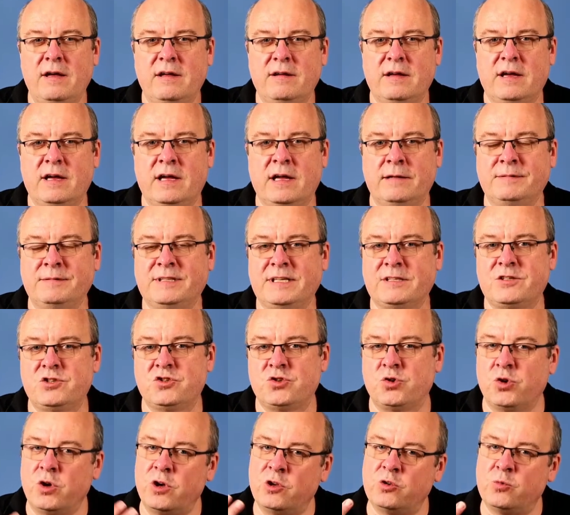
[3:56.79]
That
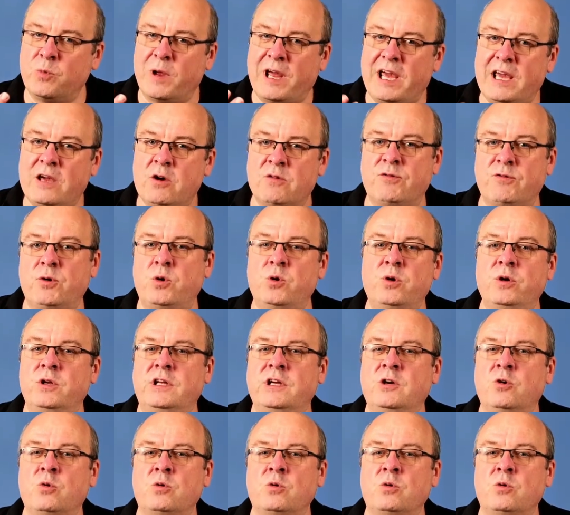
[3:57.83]
third way of learning